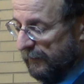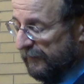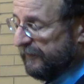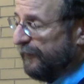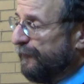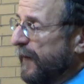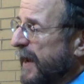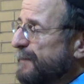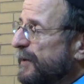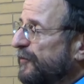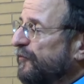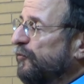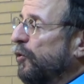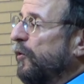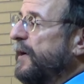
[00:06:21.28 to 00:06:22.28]
There's a
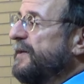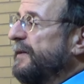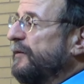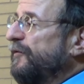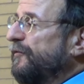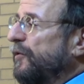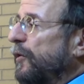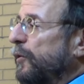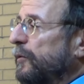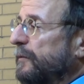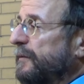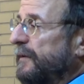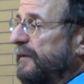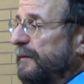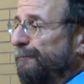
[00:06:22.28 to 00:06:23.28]
famous story that's
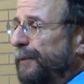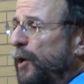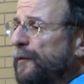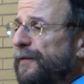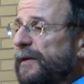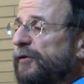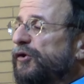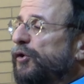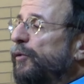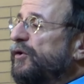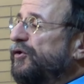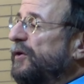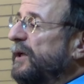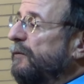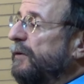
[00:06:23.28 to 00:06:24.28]
told, both in
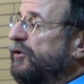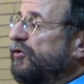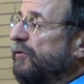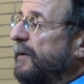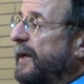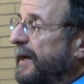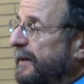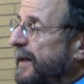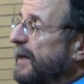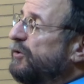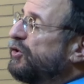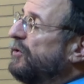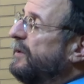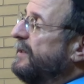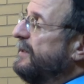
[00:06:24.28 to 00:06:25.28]
Jewish literature and
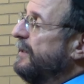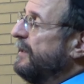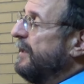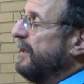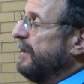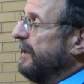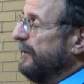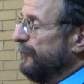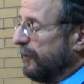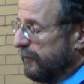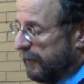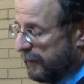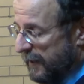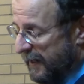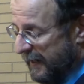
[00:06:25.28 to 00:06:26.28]
actually in the
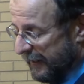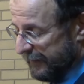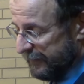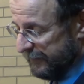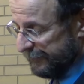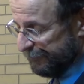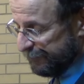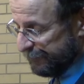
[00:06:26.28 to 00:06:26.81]
Quran,